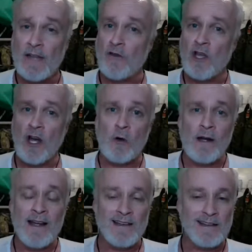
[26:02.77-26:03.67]
if you
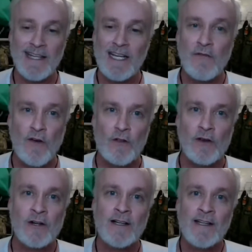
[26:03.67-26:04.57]
go any
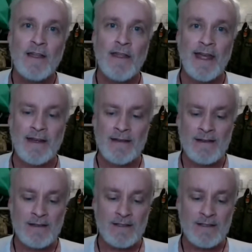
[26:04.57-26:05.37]
further than